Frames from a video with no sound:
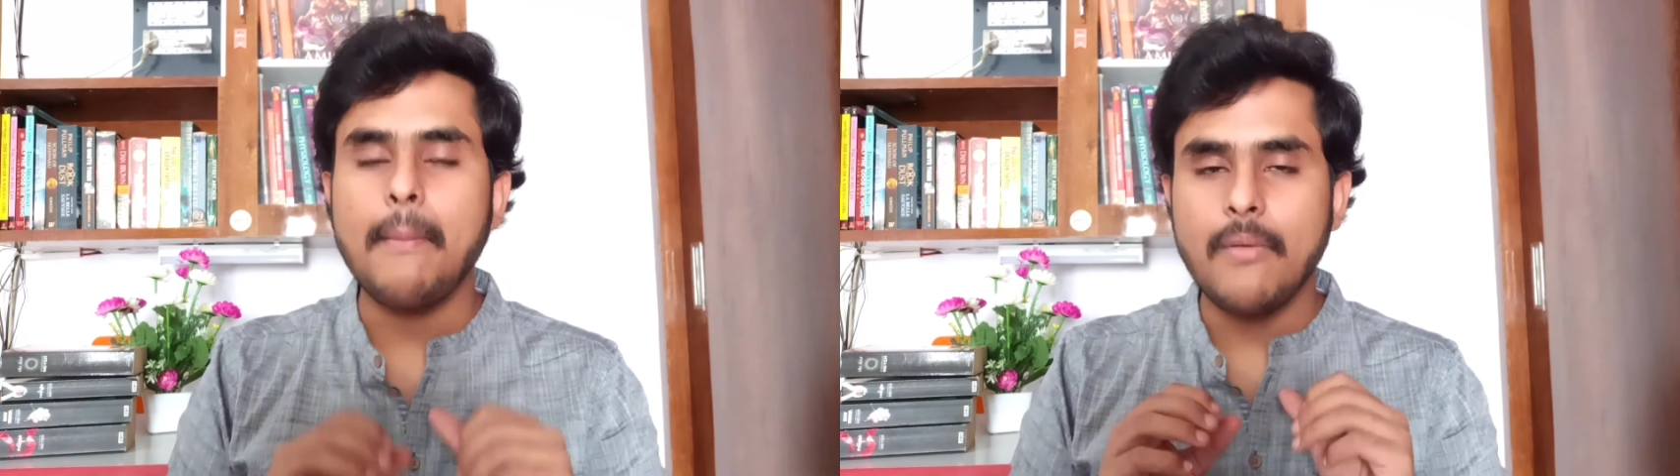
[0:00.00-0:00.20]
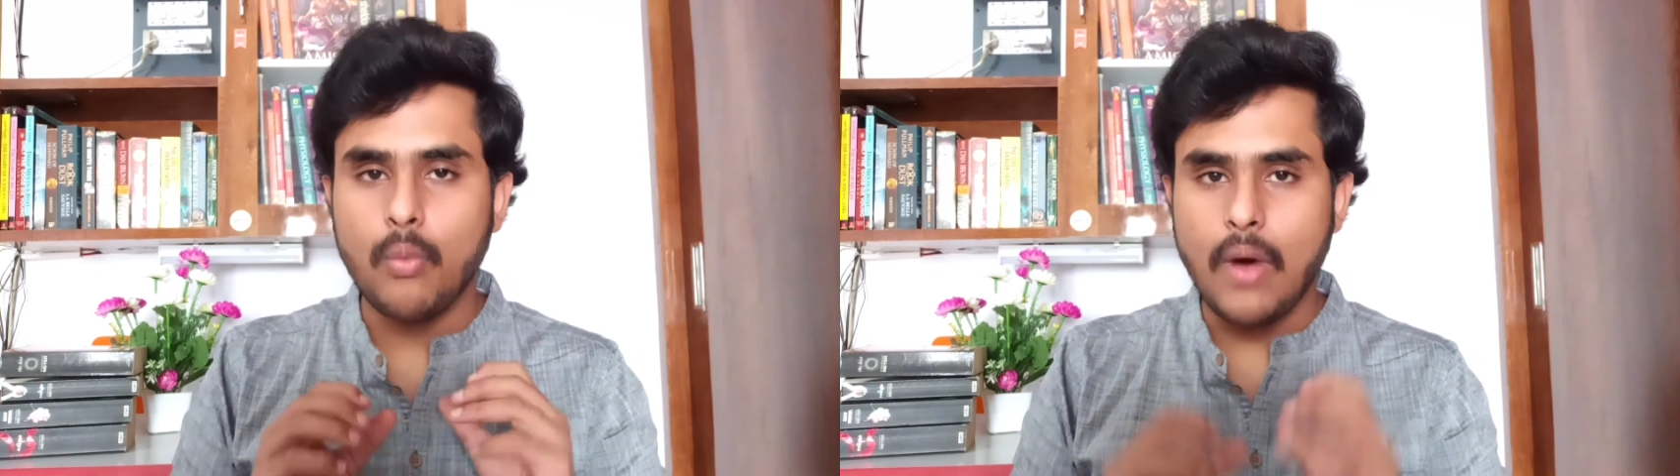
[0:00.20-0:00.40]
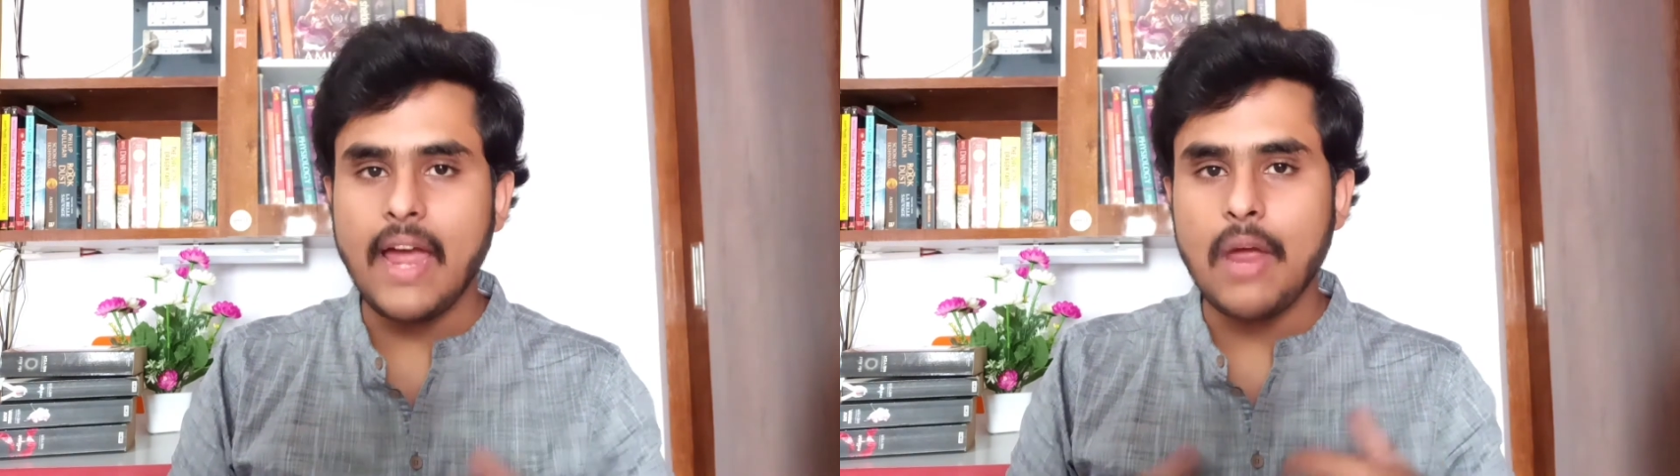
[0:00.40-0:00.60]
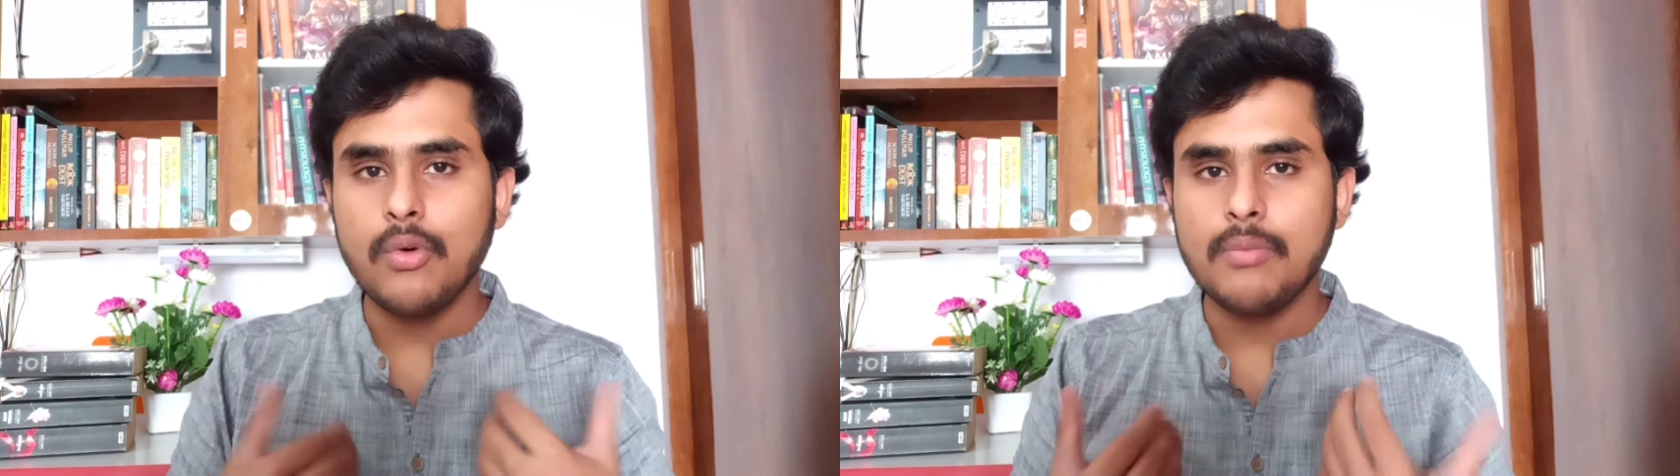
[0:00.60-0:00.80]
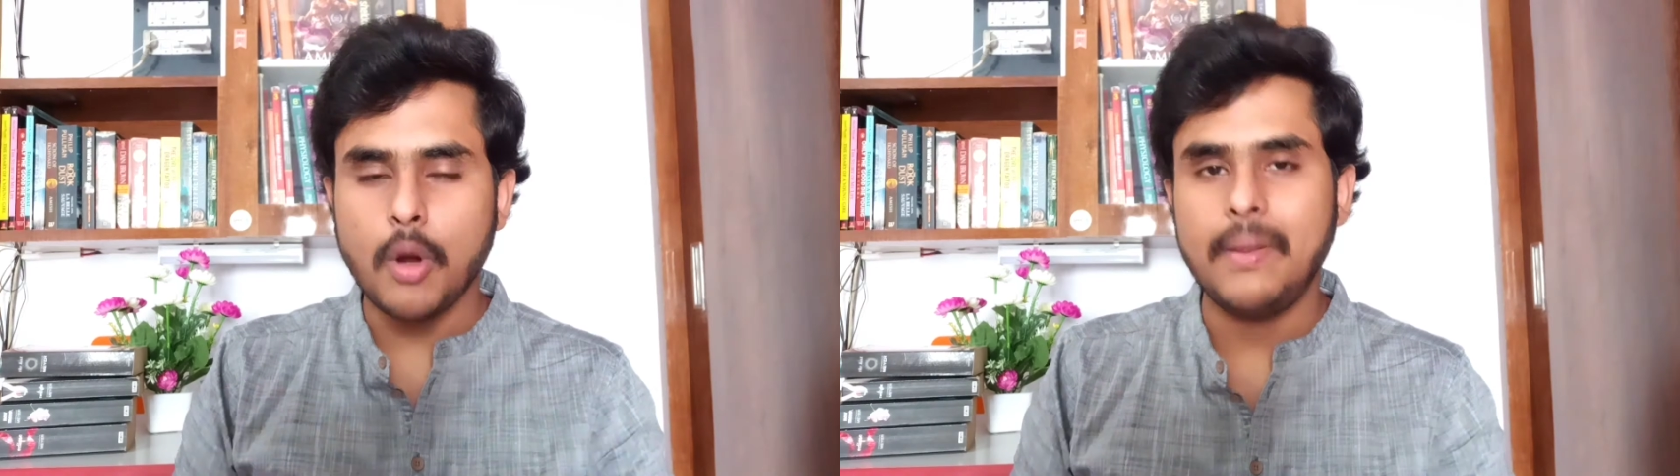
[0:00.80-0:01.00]
Why I
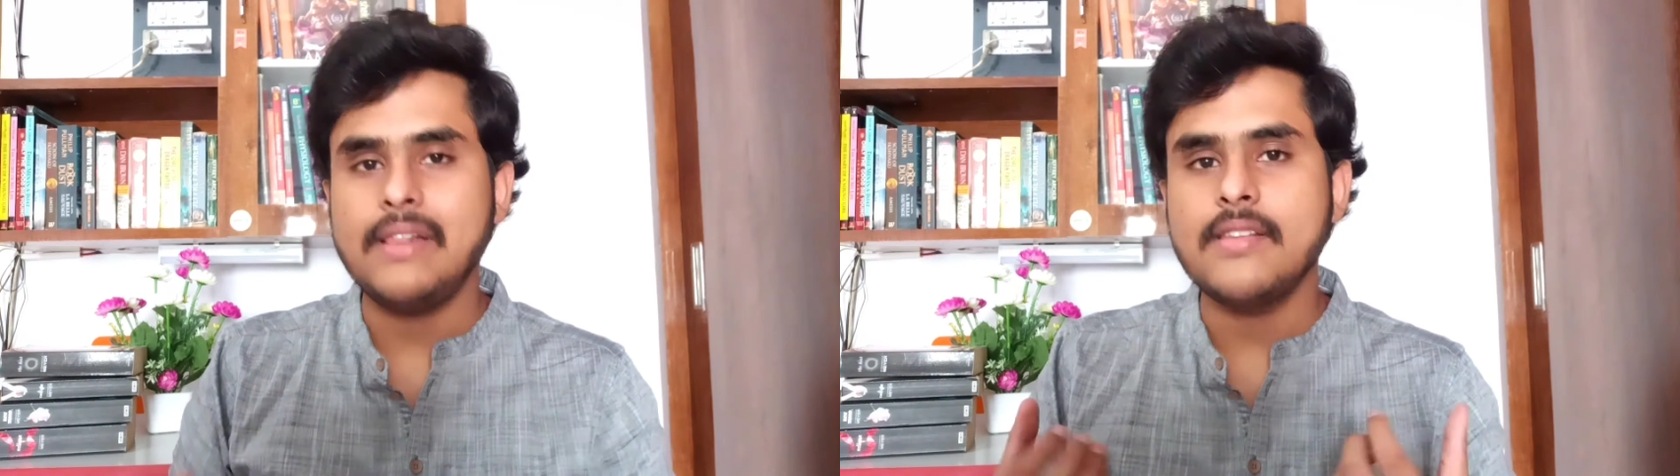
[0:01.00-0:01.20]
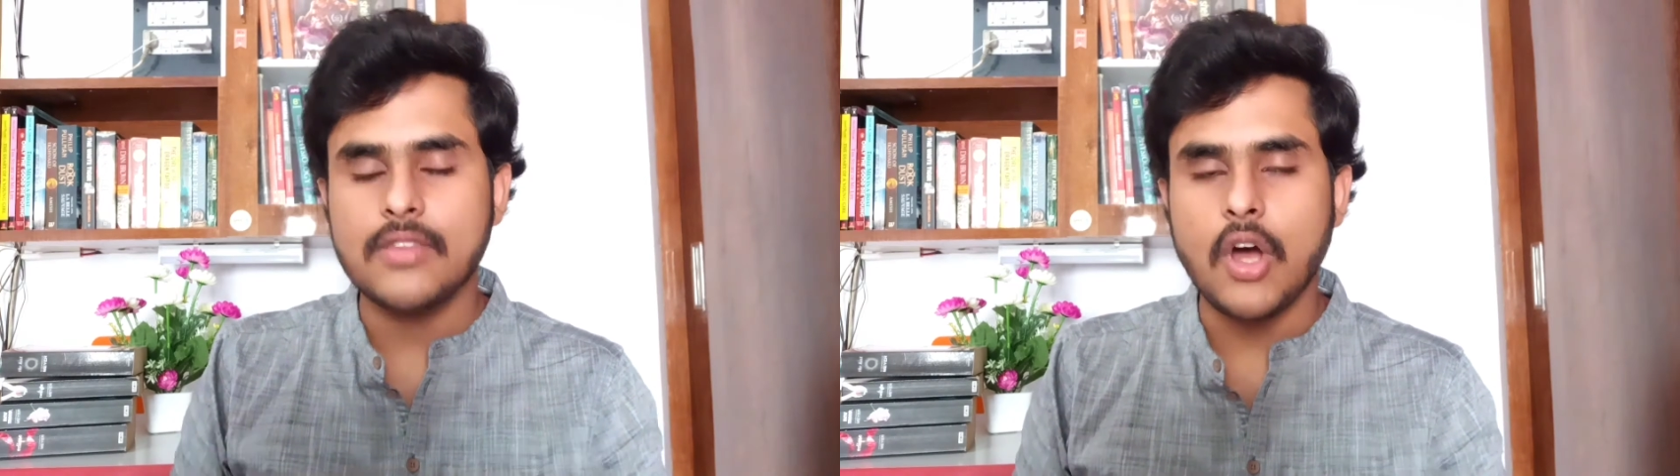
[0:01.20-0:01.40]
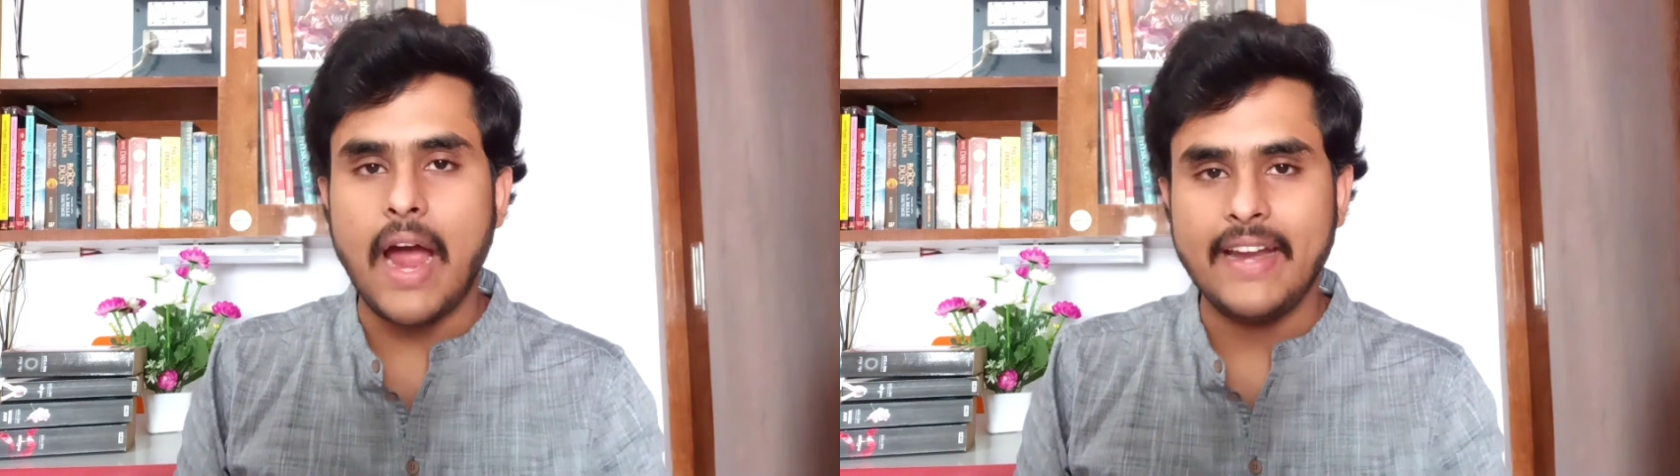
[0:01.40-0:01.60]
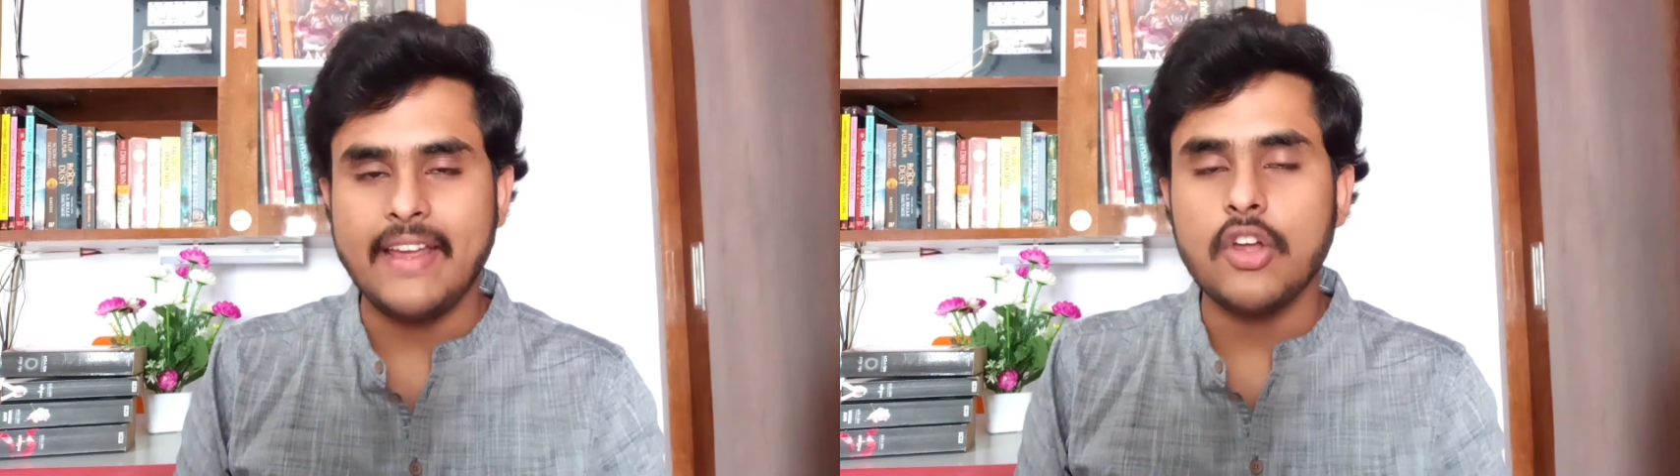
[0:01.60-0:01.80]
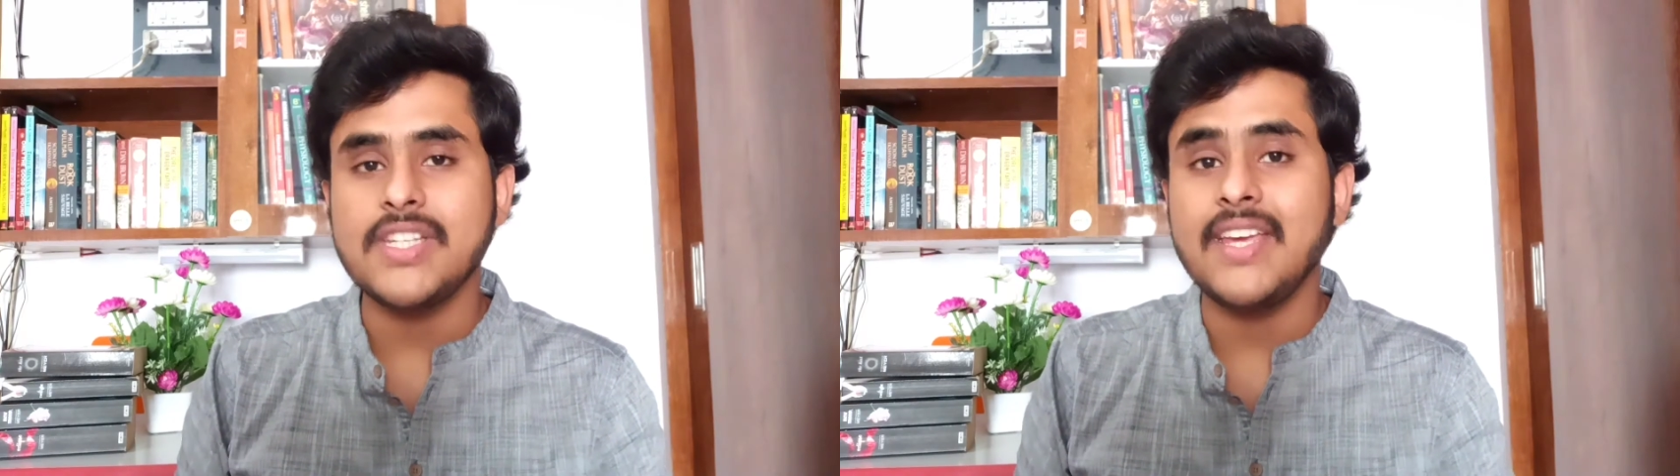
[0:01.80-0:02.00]
would propel this
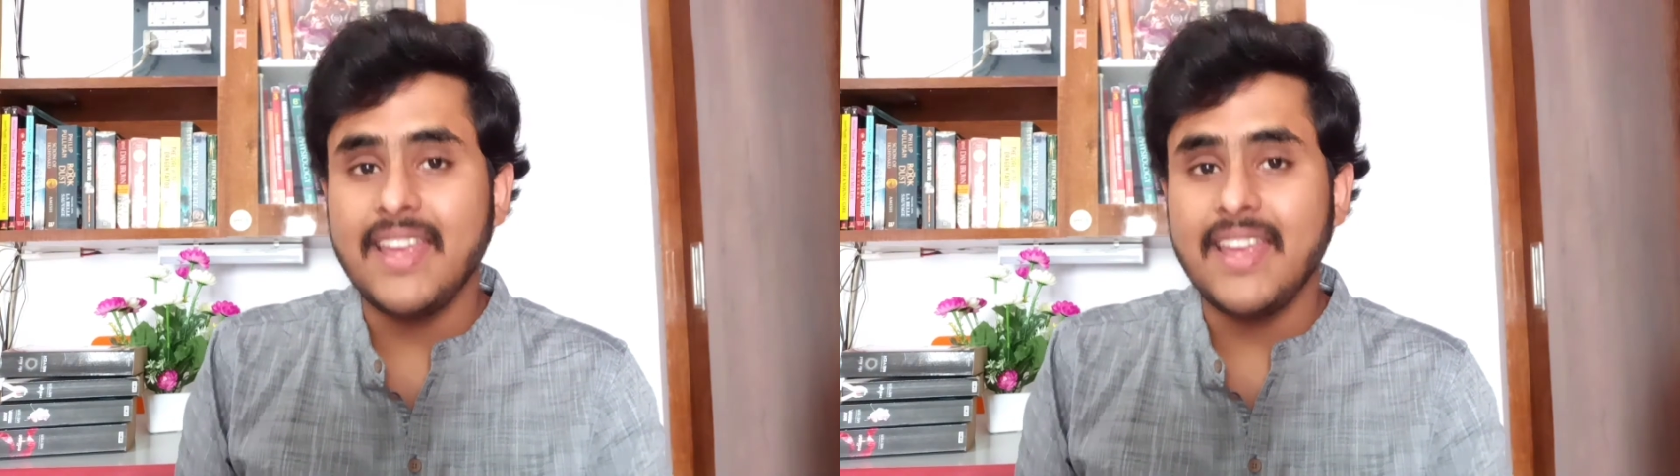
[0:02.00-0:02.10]
ideology